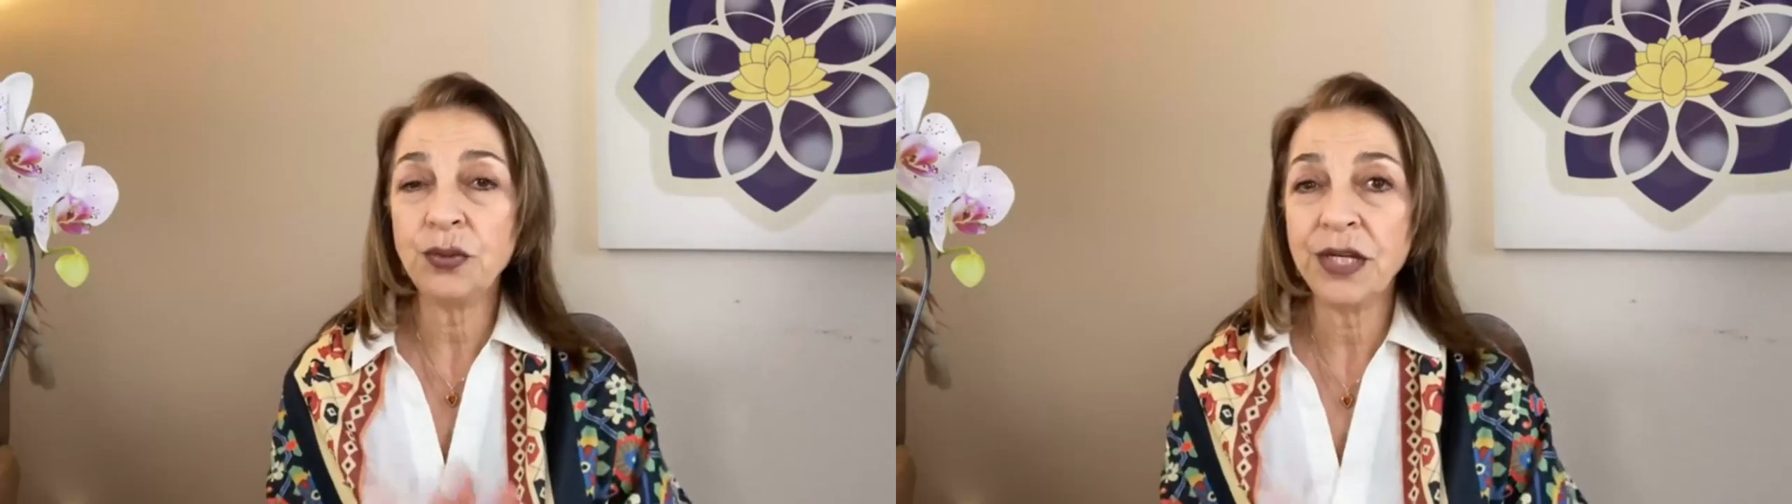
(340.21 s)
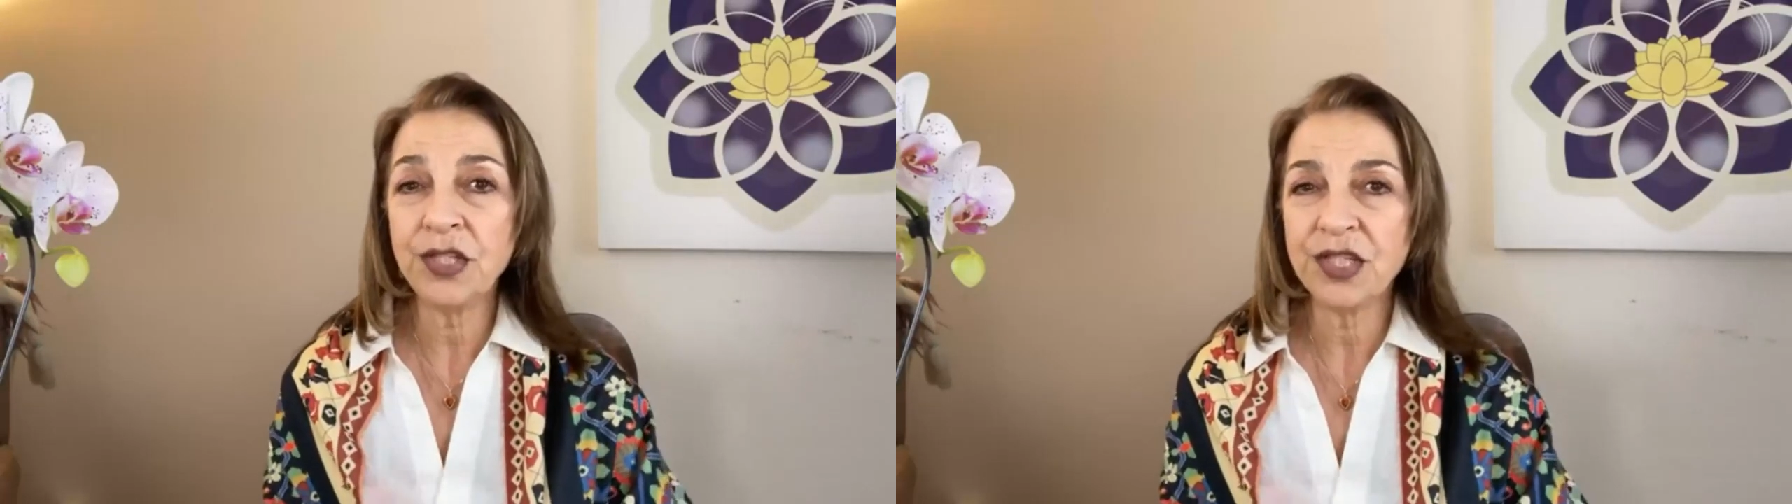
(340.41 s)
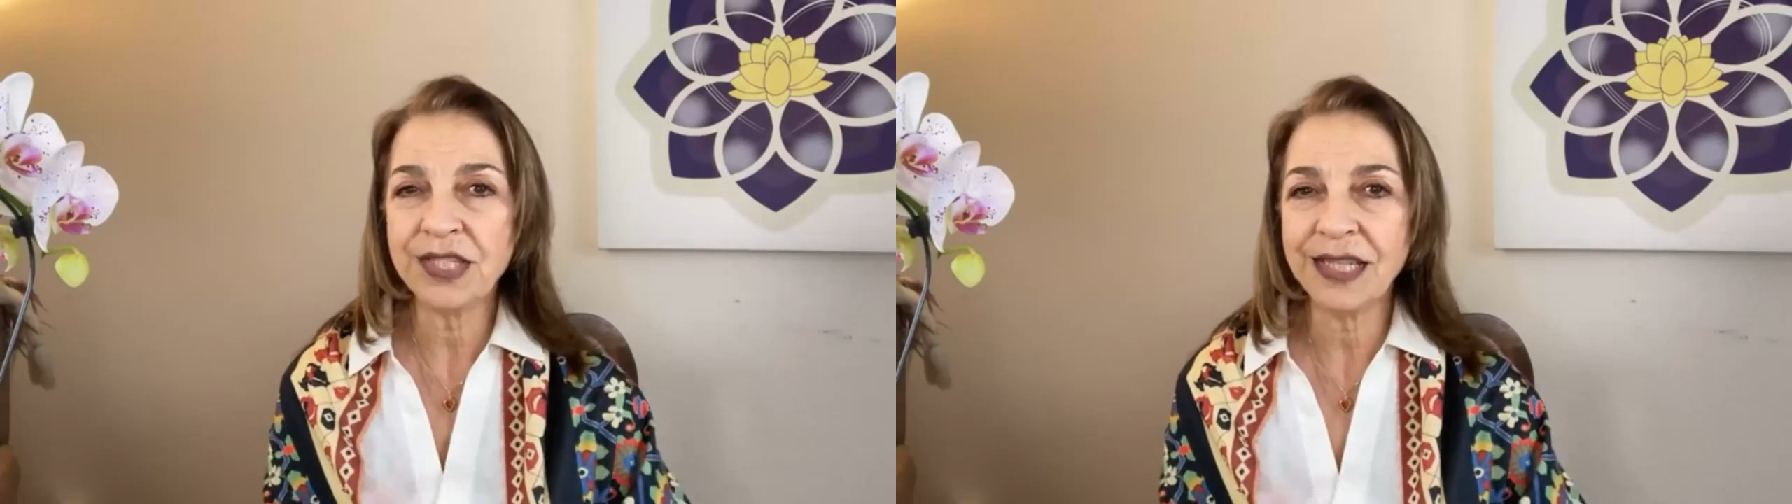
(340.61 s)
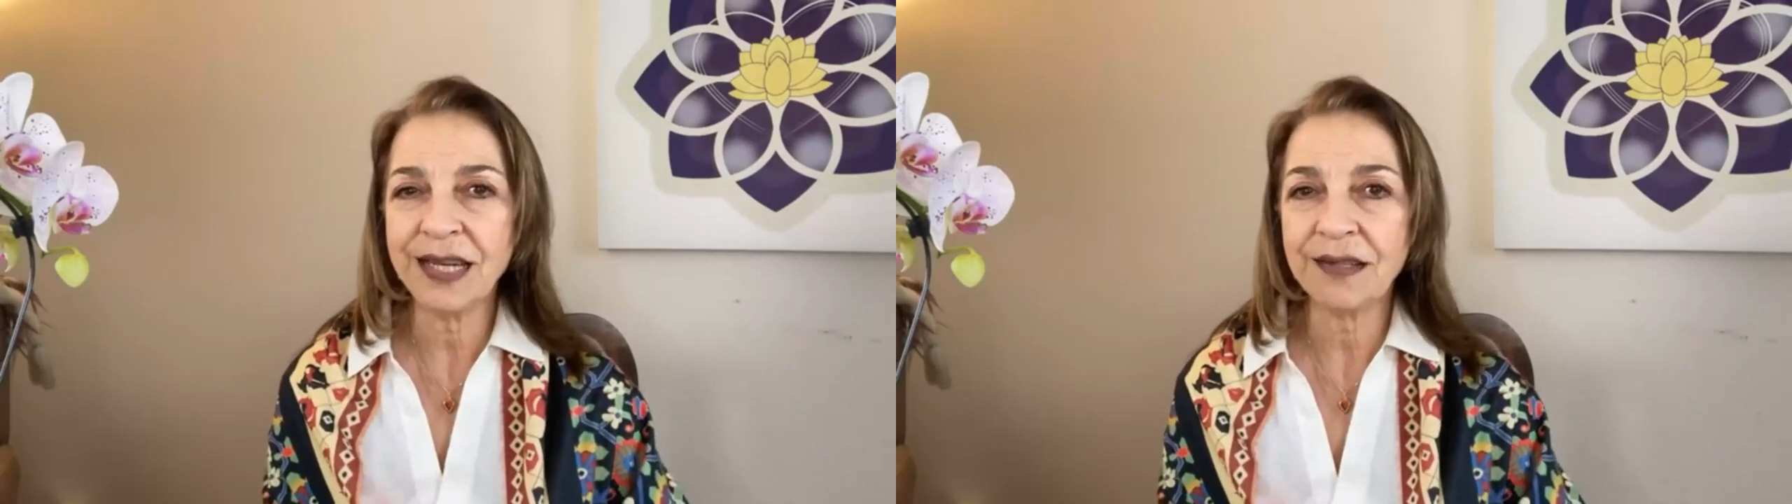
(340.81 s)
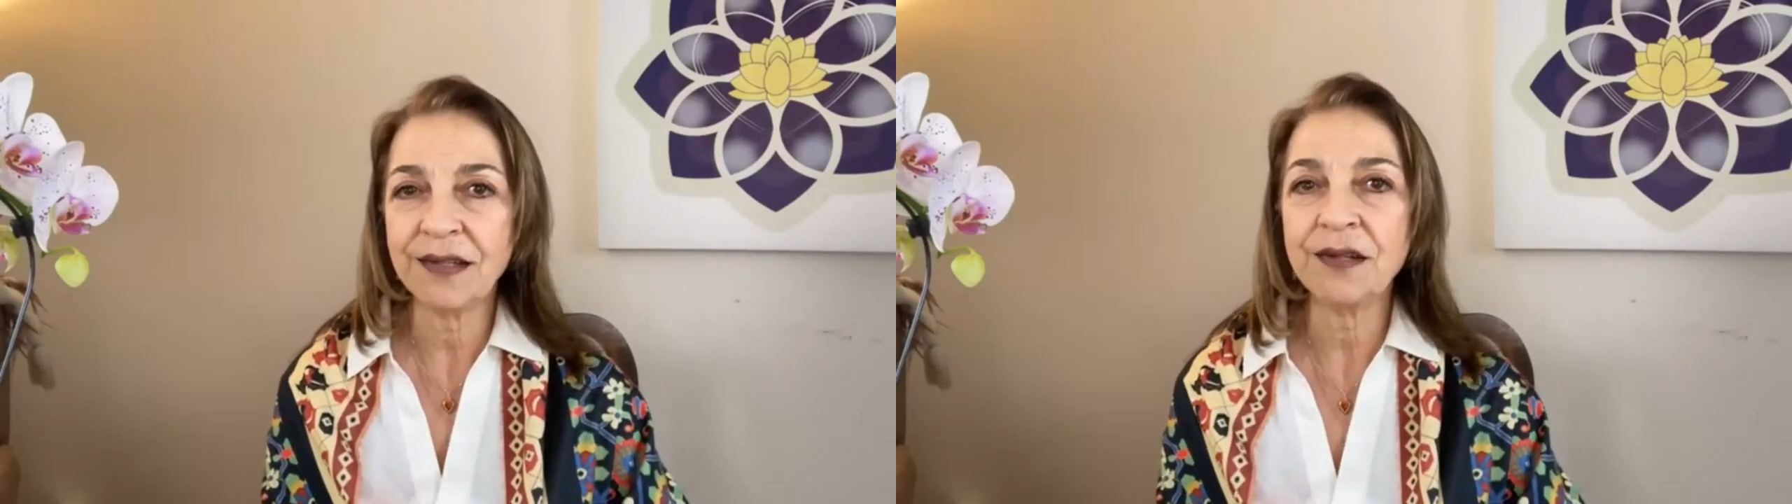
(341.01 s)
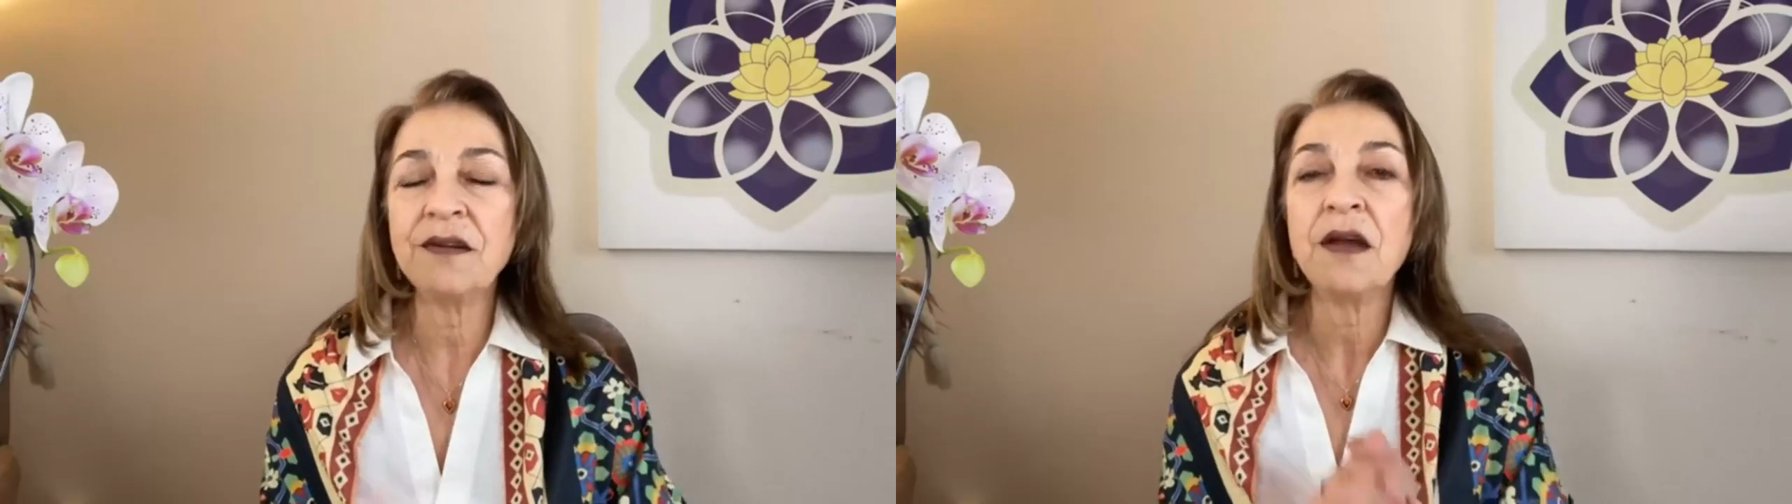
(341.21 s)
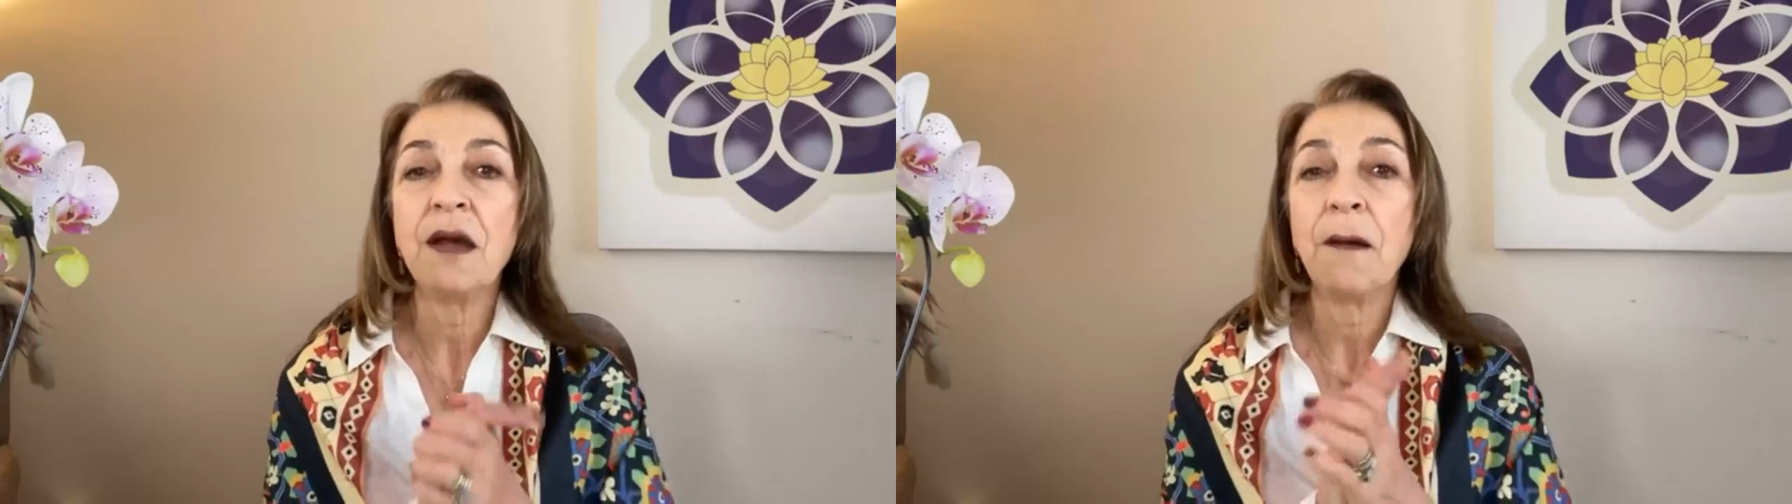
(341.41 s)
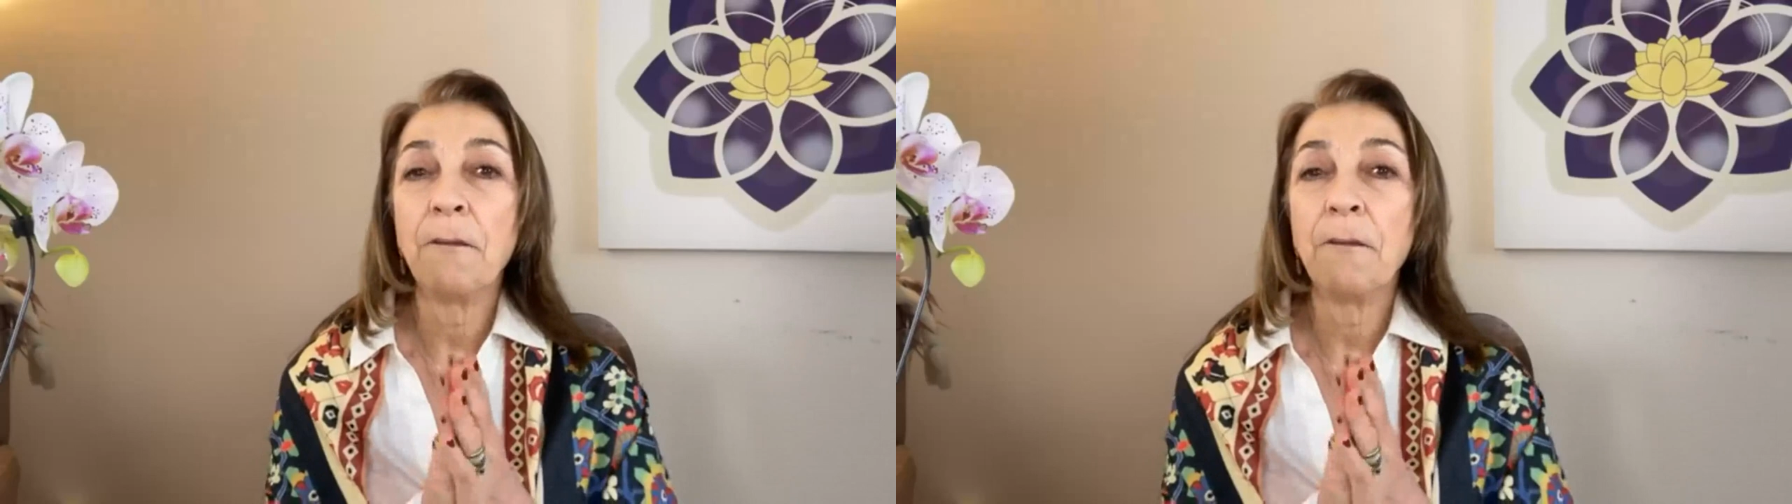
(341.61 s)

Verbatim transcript: put it together,